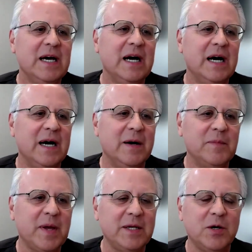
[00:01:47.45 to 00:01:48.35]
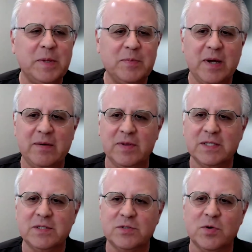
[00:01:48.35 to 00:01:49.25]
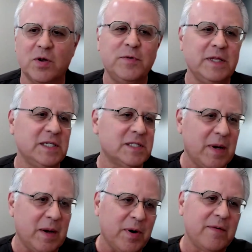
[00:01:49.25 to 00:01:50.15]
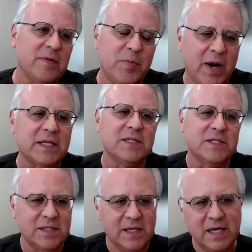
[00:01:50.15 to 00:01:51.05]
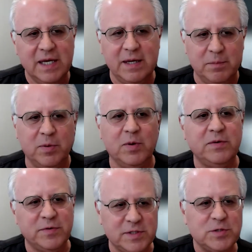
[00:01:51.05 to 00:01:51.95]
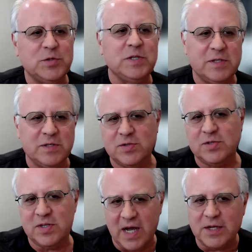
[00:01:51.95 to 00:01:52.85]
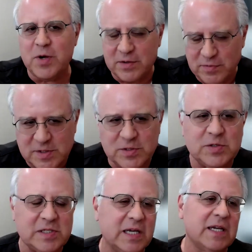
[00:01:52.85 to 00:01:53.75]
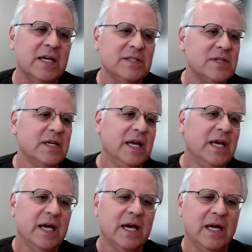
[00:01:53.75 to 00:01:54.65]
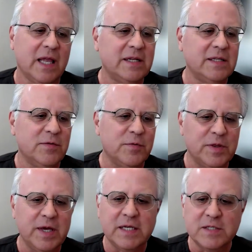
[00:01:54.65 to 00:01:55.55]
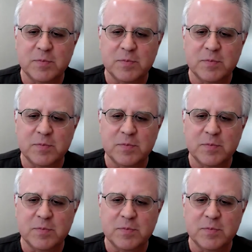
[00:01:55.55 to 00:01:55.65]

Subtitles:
I know people have lots of strong feelings about private practice, employed physicians, contract physicians like us, a lot of different things.